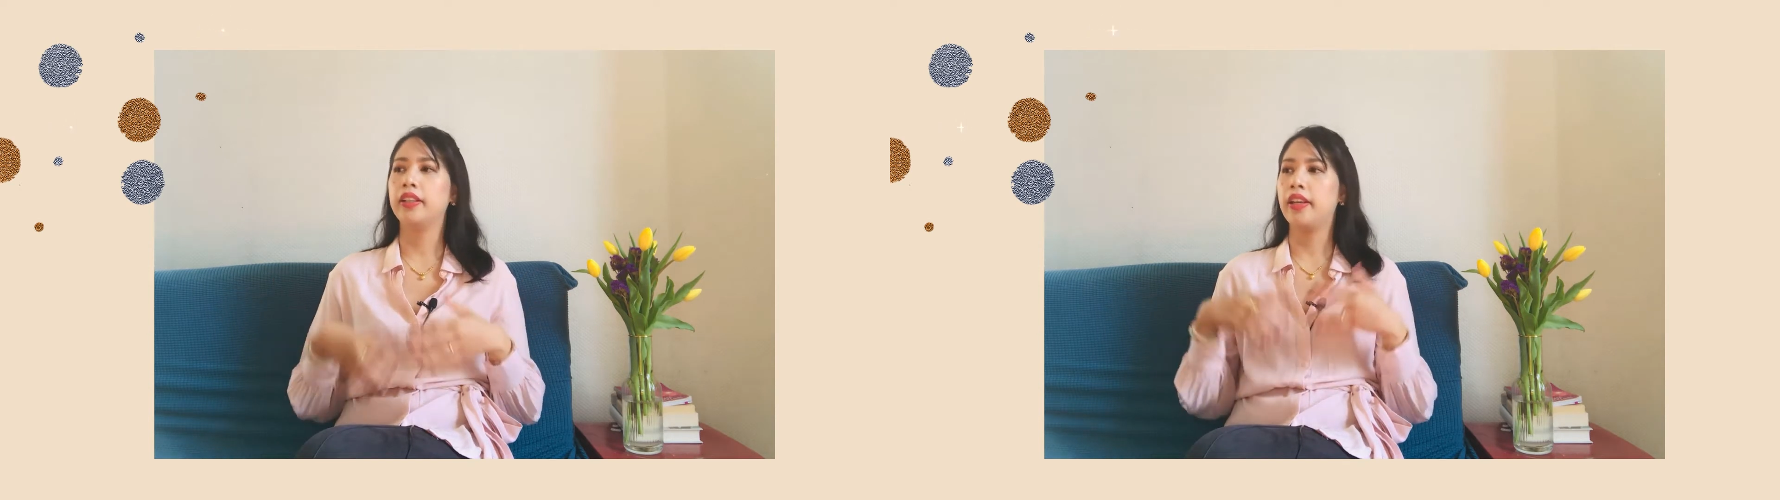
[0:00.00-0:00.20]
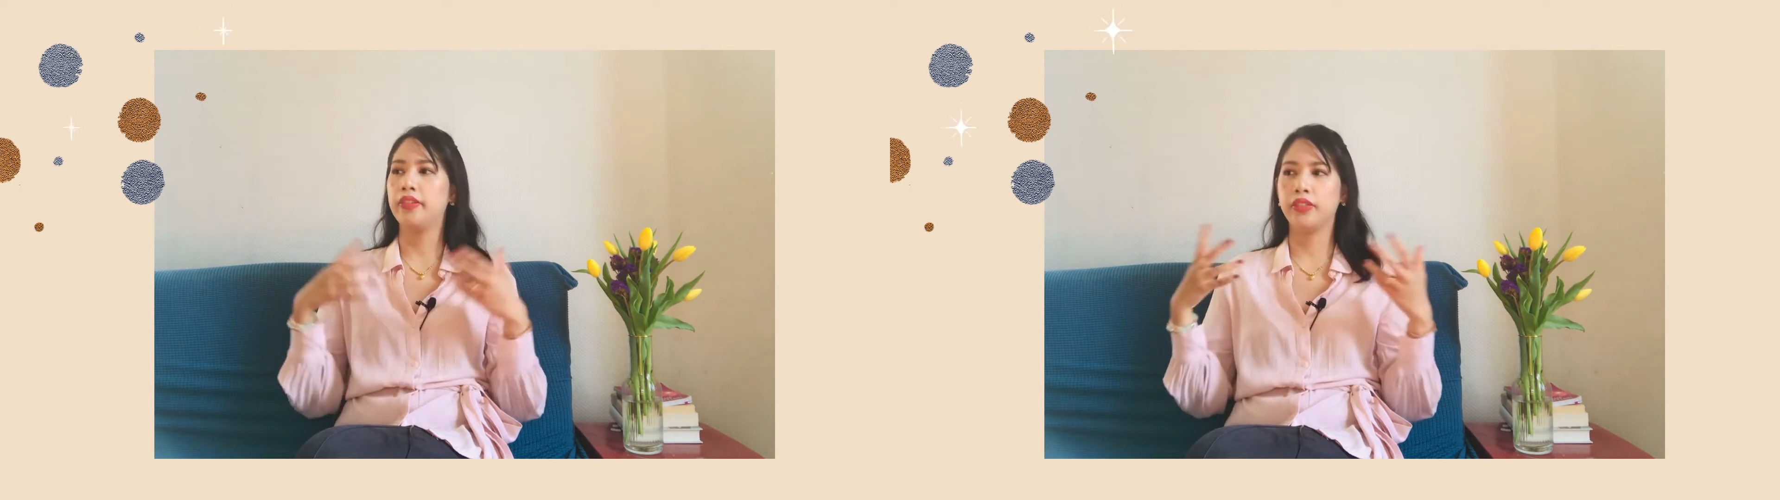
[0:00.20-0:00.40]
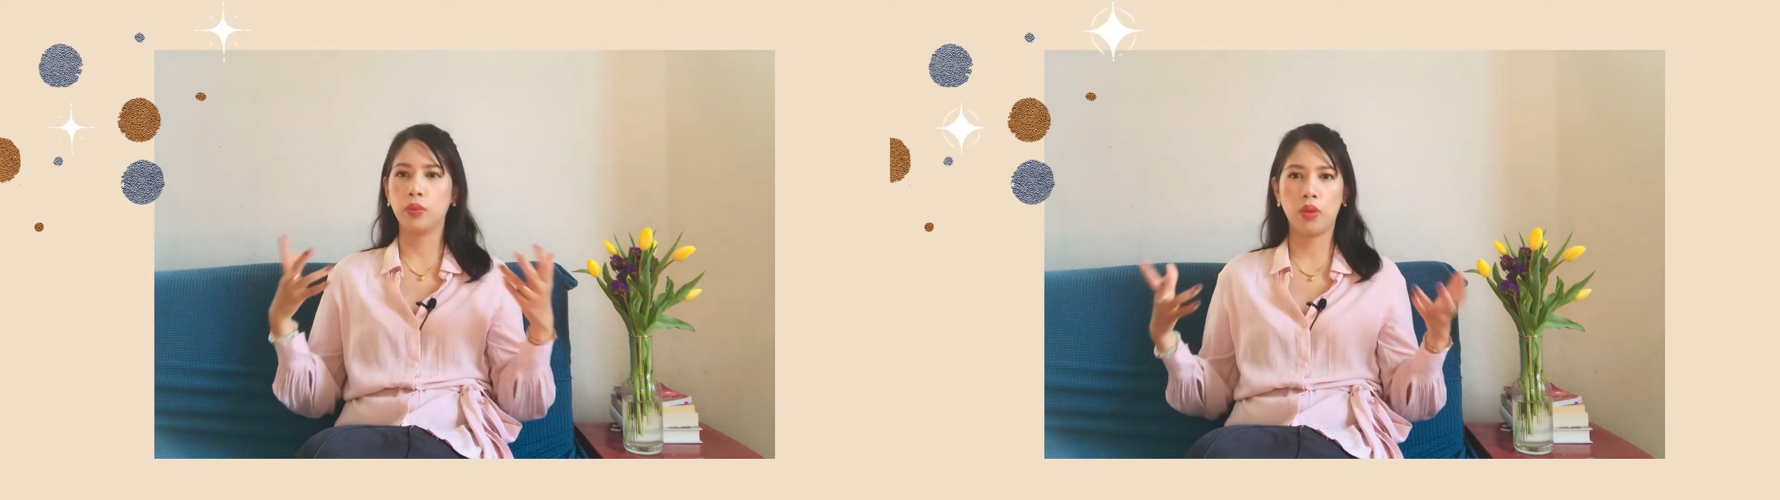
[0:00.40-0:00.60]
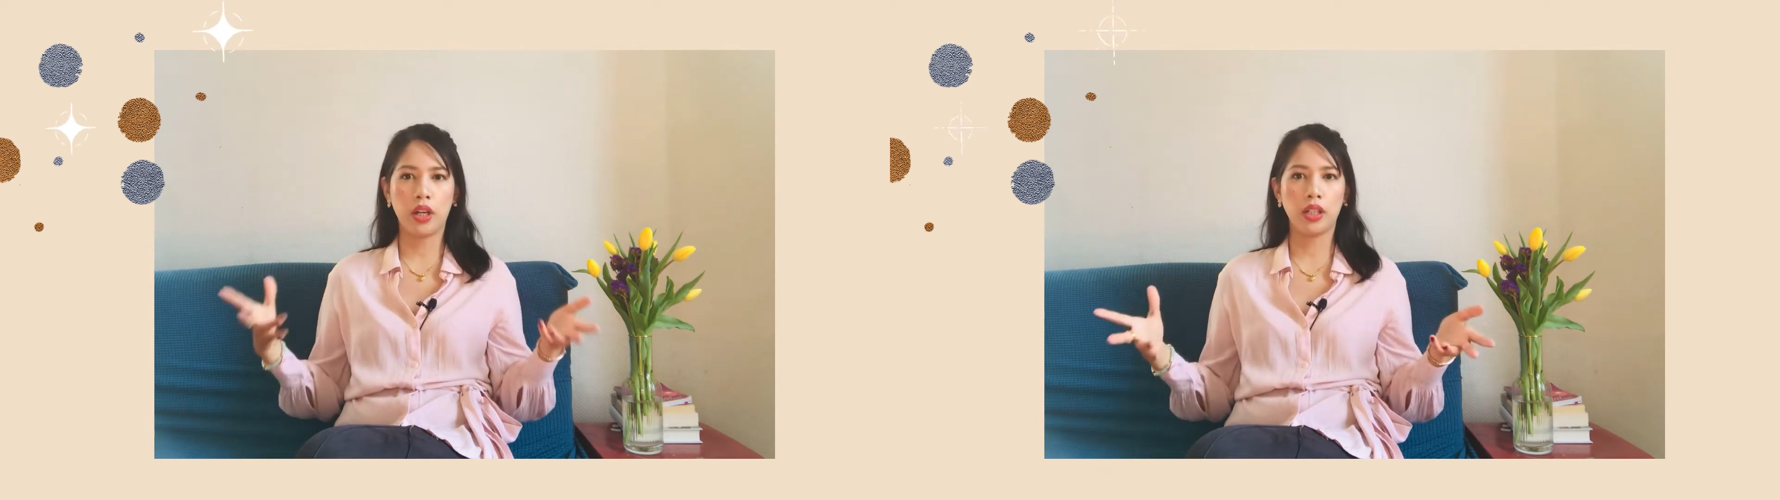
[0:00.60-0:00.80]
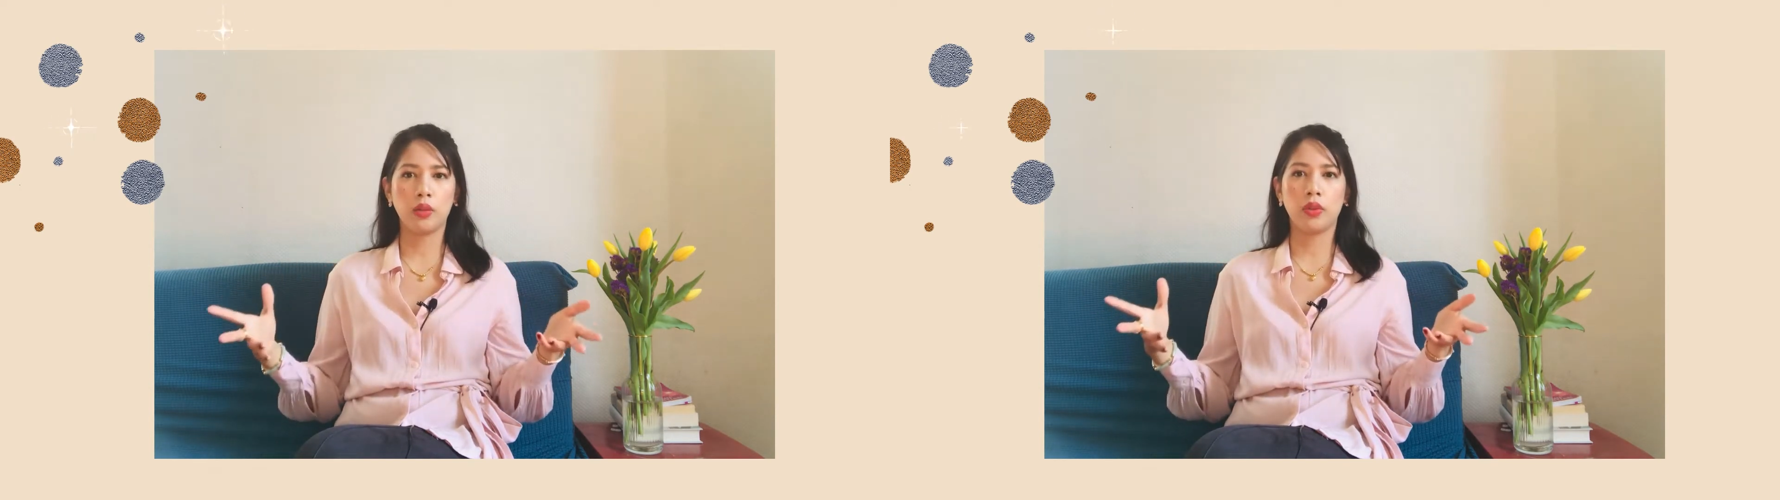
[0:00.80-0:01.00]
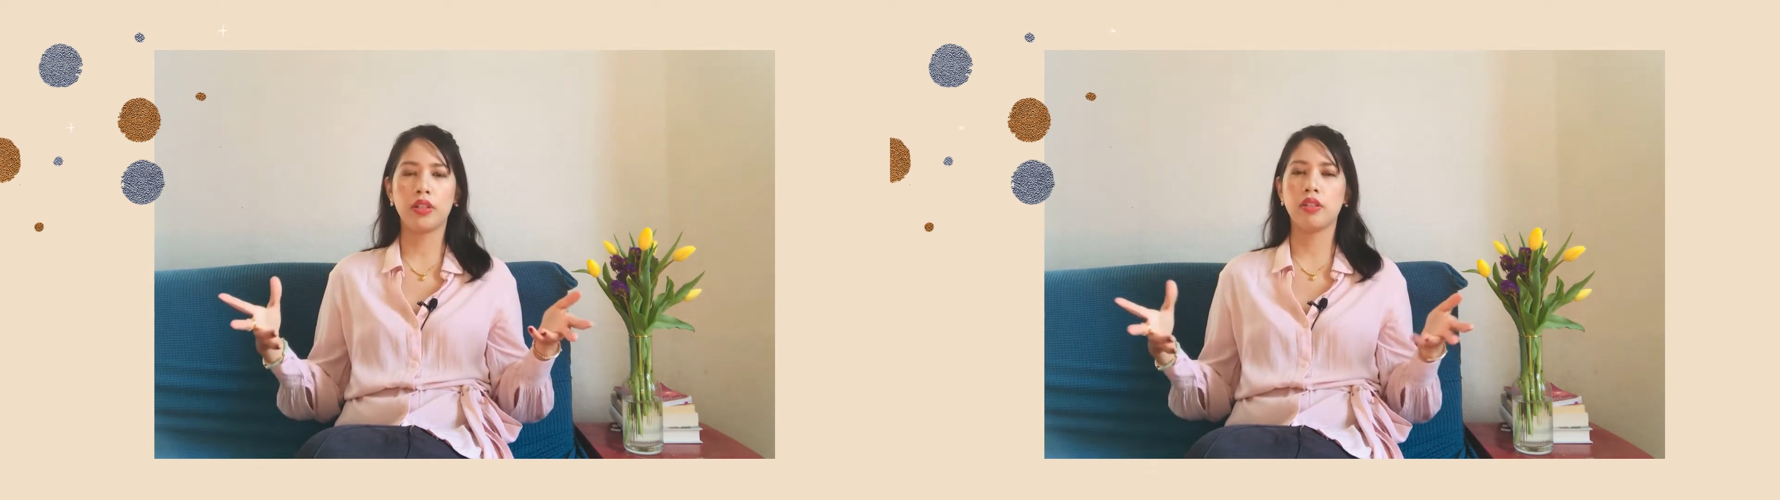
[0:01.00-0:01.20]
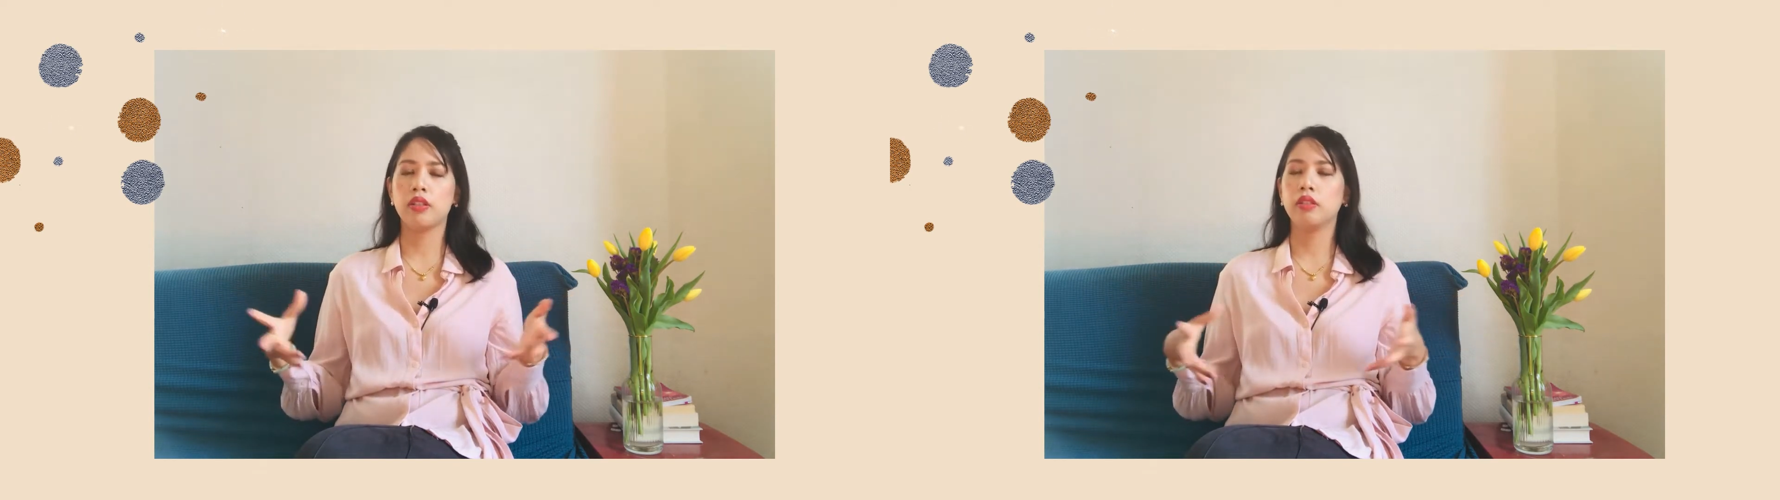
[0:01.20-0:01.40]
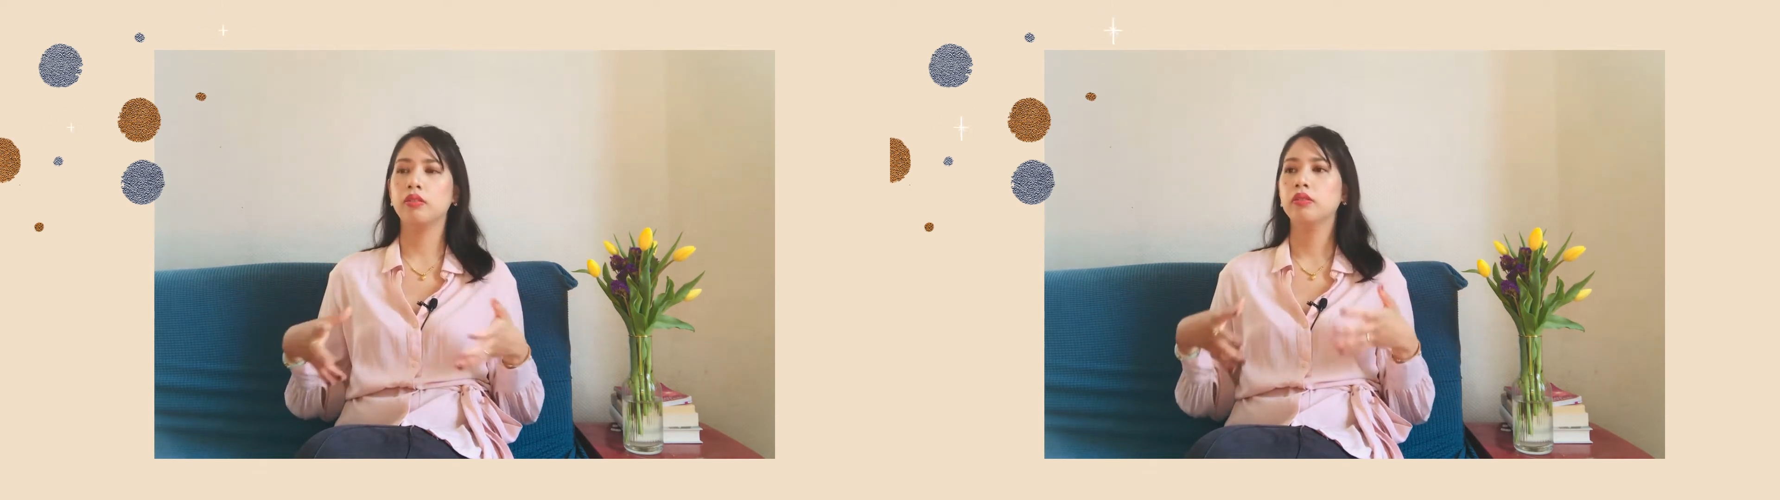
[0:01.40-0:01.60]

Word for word: Everyone was